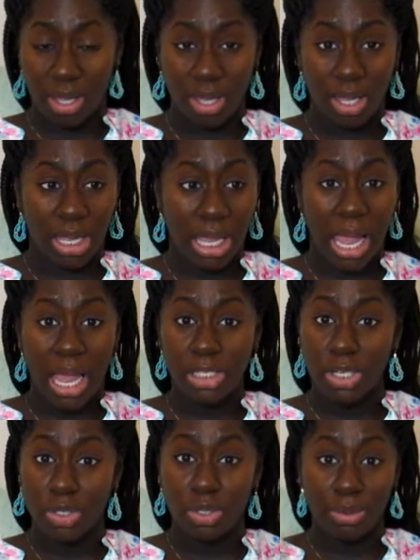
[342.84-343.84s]
yeah, I
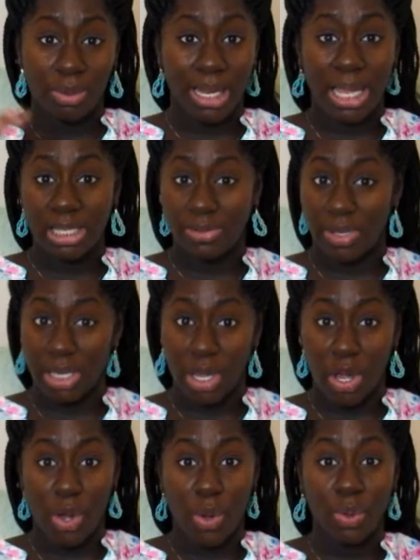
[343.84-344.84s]
showed you in my last
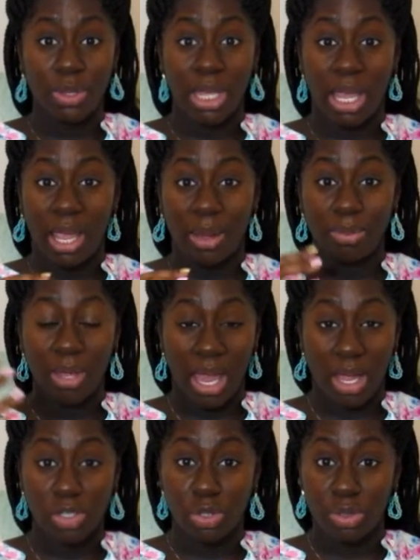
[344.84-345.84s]
video that the
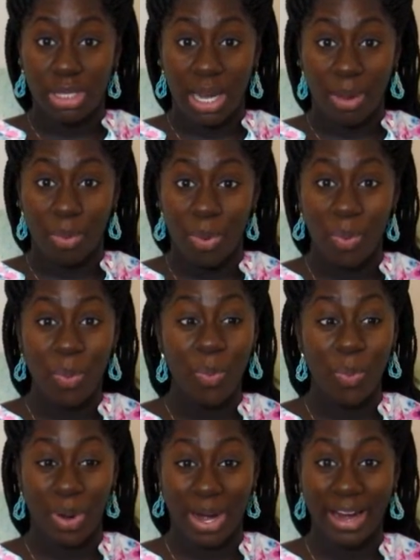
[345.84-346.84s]
house shoes that I'm
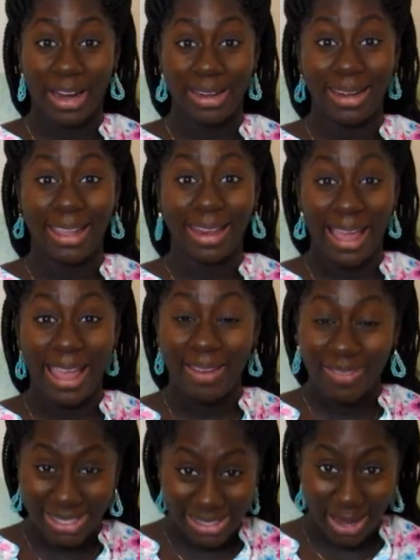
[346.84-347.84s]
wearing, and I
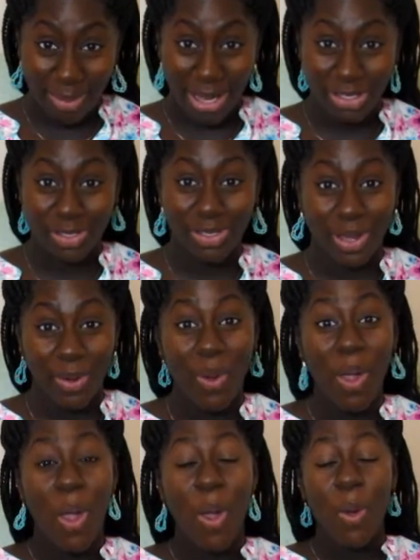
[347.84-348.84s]
have the same house shoes
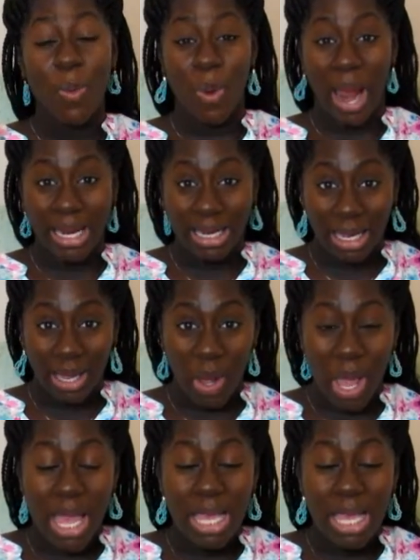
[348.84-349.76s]
on right now.